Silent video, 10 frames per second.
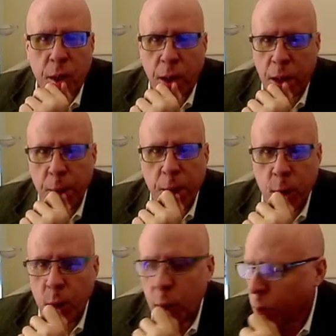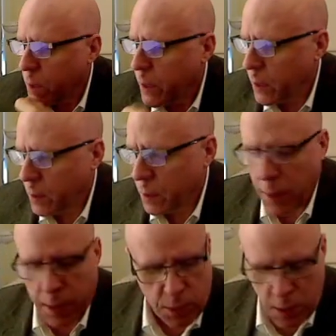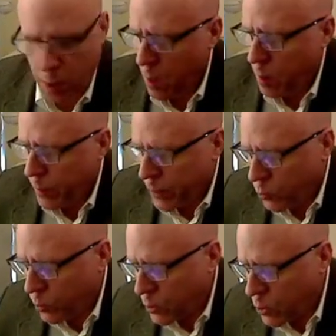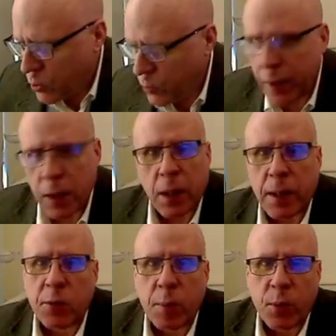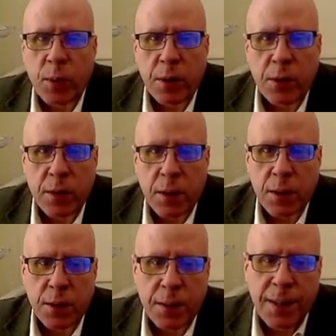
A lot of people will connect the dots by drawing straight lines between these things.